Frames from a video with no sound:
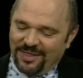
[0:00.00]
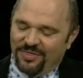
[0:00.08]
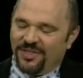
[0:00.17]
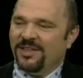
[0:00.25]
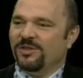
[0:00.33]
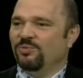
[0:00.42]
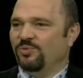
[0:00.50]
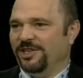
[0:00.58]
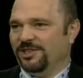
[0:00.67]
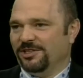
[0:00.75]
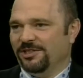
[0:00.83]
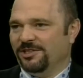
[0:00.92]
I think the
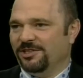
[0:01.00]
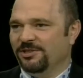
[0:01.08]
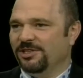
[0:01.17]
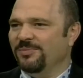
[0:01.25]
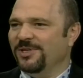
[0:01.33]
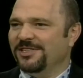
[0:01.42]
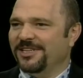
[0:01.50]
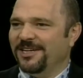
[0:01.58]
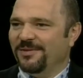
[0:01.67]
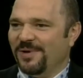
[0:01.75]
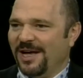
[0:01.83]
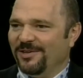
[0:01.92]
richness. You know, somebody
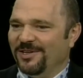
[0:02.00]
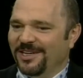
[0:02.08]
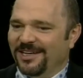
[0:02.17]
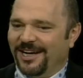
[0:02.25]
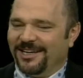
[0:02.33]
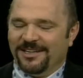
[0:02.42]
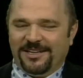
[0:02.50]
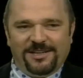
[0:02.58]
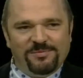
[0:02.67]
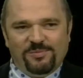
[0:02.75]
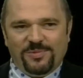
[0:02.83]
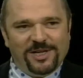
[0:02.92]
said about,
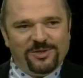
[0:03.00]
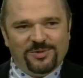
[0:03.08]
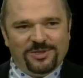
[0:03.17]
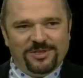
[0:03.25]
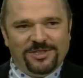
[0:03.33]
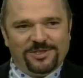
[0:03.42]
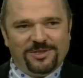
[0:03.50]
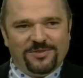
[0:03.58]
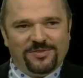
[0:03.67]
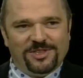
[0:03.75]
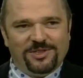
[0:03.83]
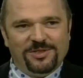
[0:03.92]
Michael will know this
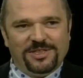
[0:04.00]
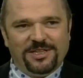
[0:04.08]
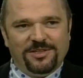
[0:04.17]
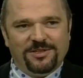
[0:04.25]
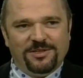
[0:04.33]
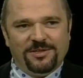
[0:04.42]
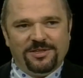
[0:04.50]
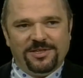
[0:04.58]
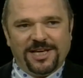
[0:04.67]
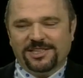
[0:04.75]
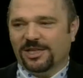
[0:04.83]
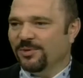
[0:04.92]
novelist, who said that, you know,
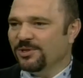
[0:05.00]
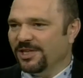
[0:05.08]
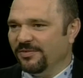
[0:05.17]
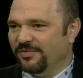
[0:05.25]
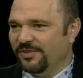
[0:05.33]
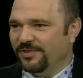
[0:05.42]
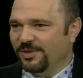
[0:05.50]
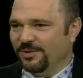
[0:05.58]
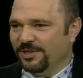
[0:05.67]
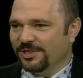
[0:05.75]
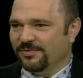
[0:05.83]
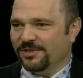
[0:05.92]
the Eskimos have 50 words